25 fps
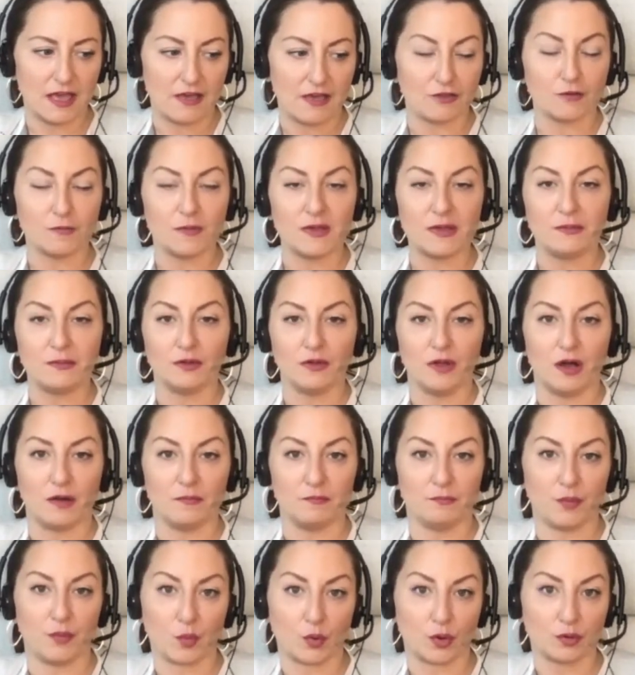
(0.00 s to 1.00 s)
people
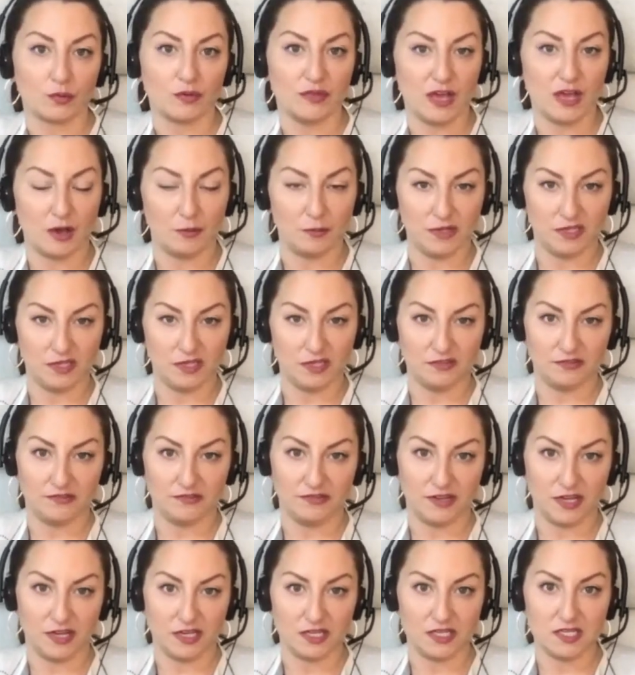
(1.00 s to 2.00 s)
on board with helping to
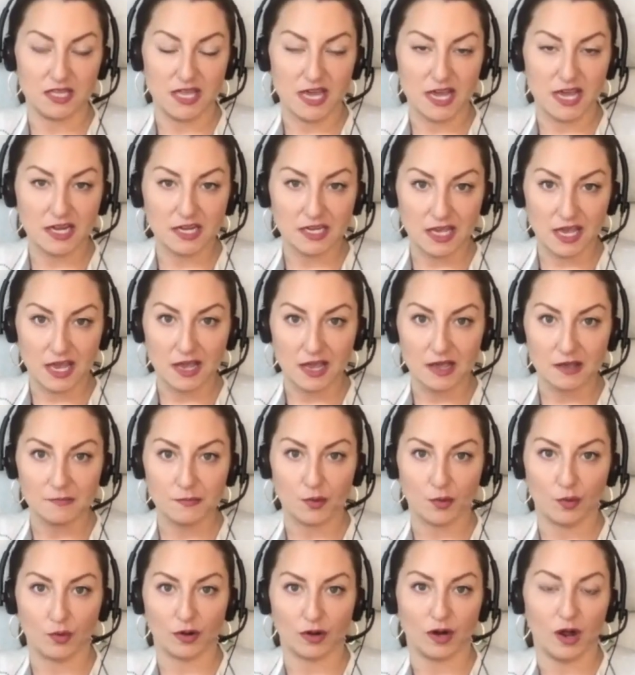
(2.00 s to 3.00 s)
fund that gap?
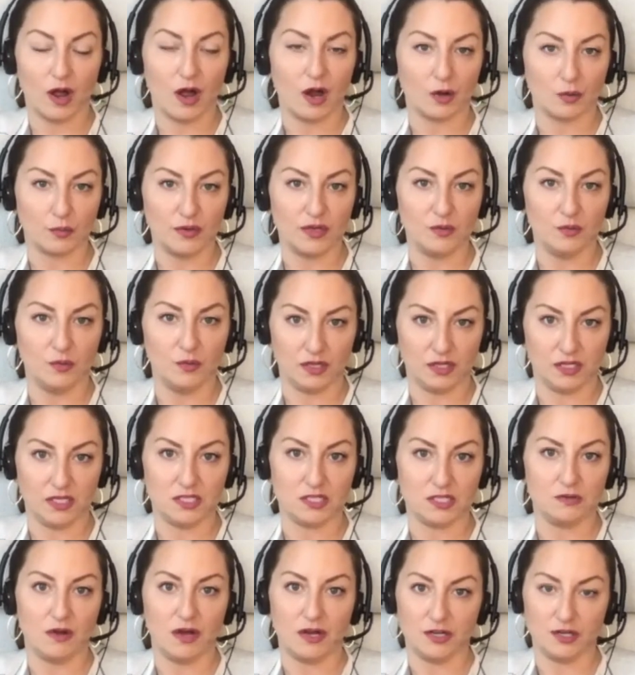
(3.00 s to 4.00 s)
Or are we willing
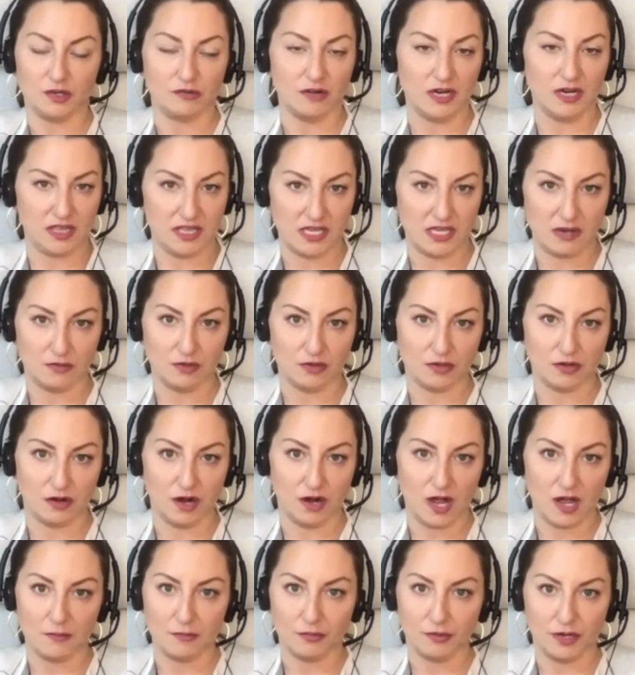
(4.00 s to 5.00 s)
to underwrite that with
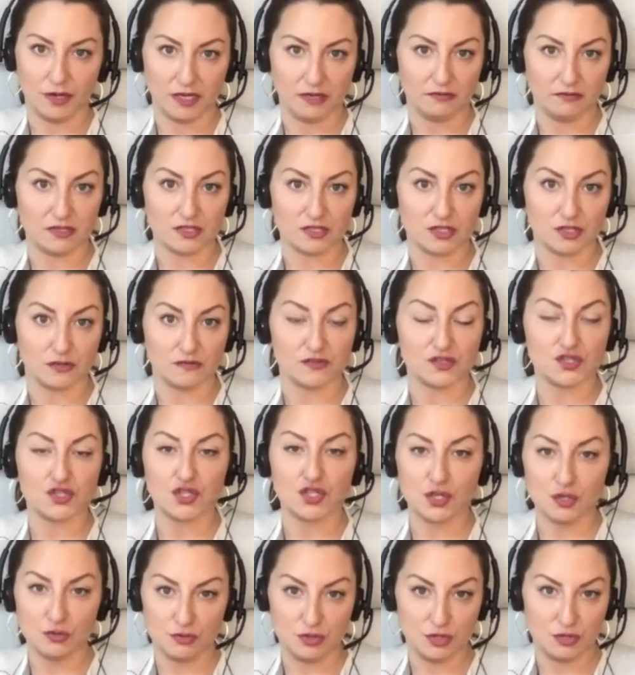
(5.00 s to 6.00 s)
our operating reserves
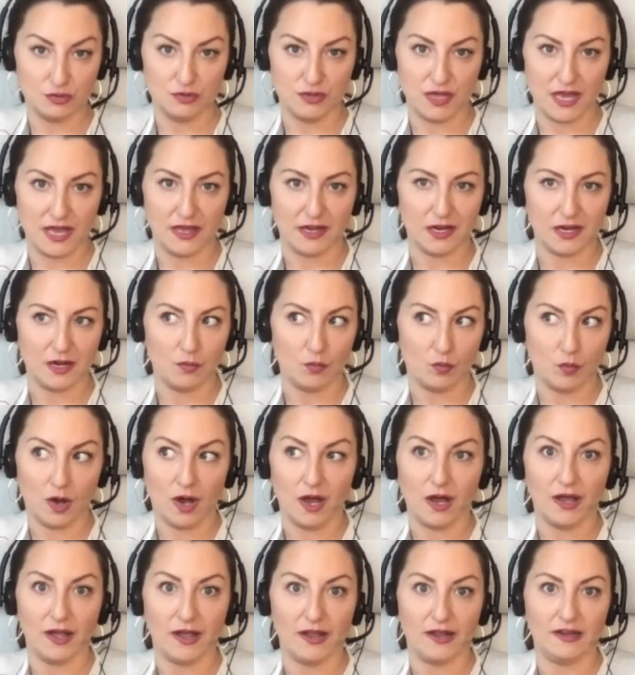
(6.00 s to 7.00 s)
to do that, and
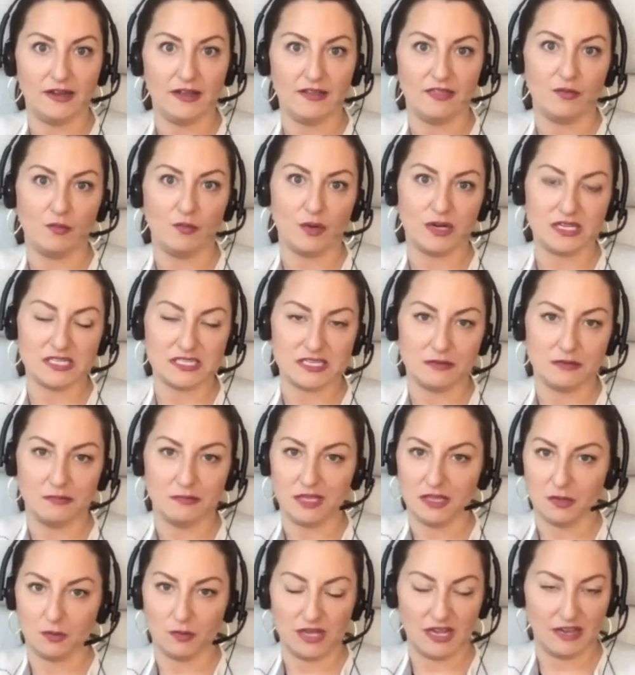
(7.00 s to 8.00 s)
why? And then what does that
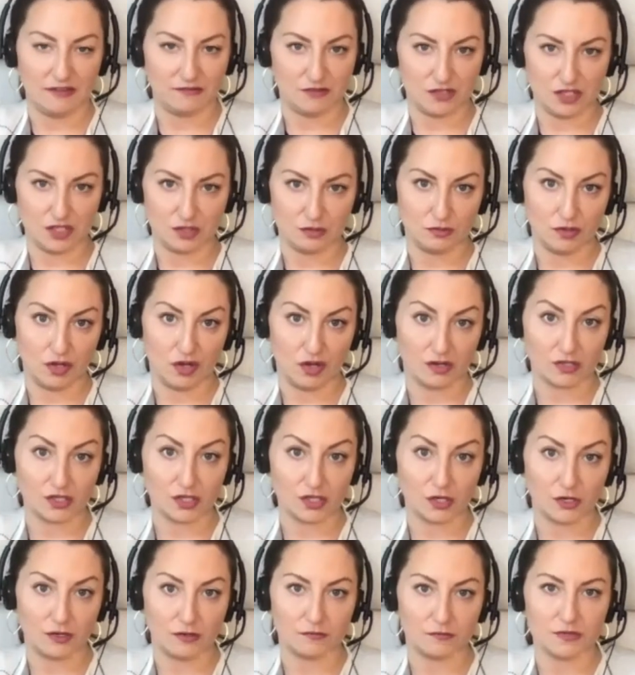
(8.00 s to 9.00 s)
mean that we have to do long
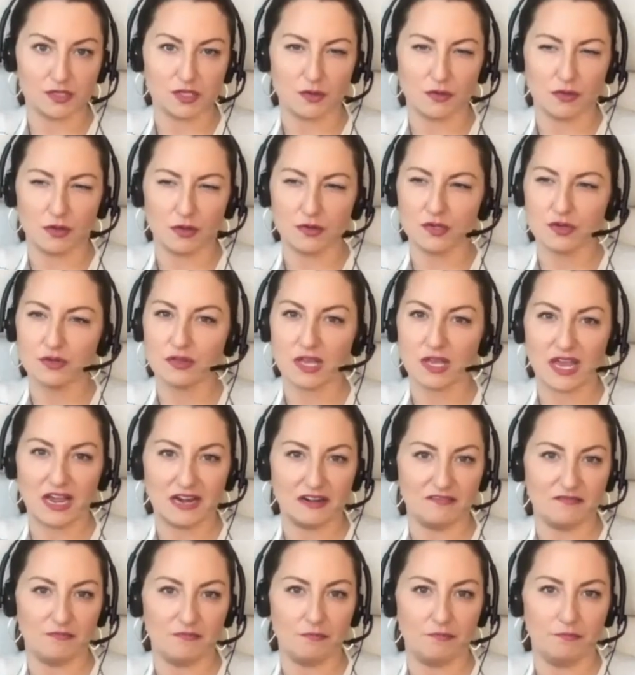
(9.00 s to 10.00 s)
term? So those are the
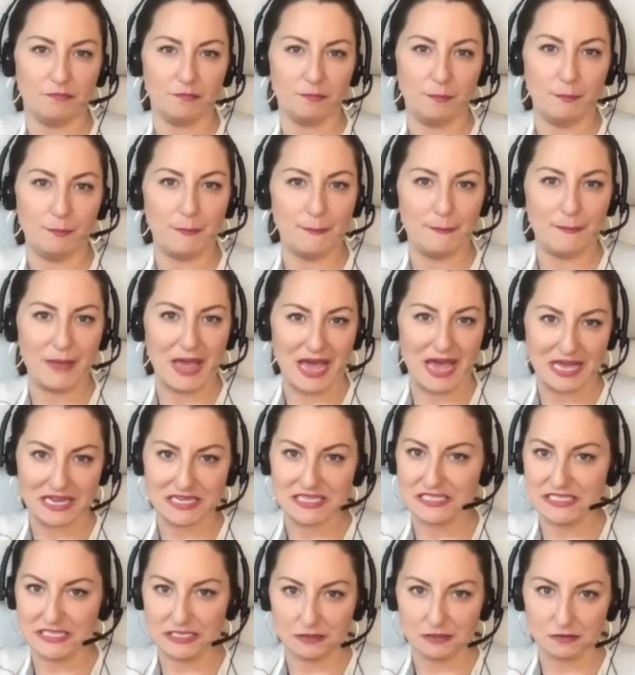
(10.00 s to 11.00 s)
kind of
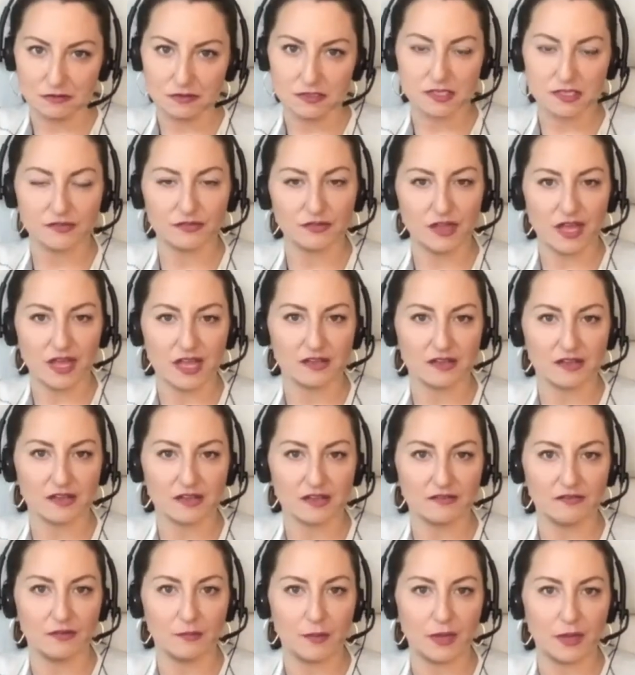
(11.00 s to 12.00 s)
bad deals, for lack of a
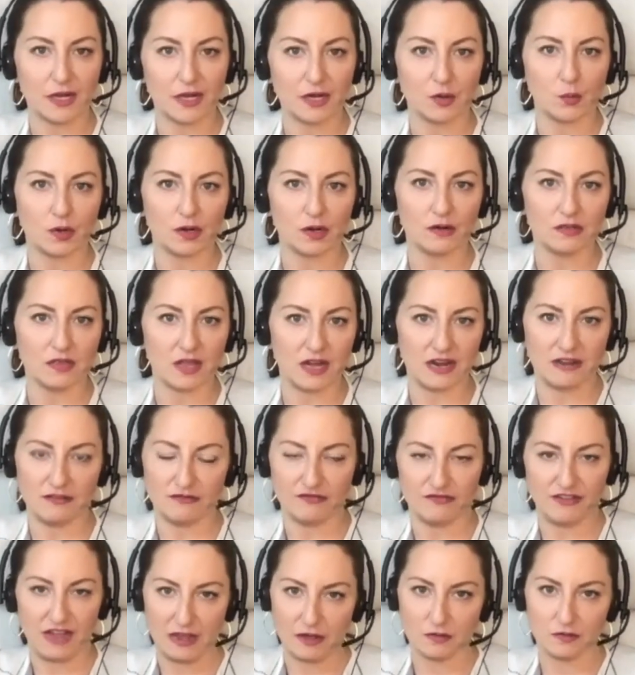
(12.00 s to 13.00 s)
better word, that I've
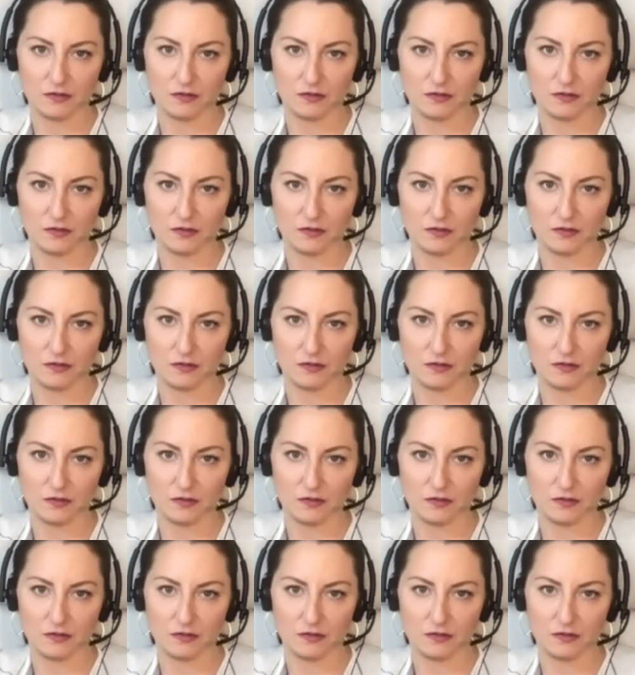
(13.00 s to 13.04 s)
found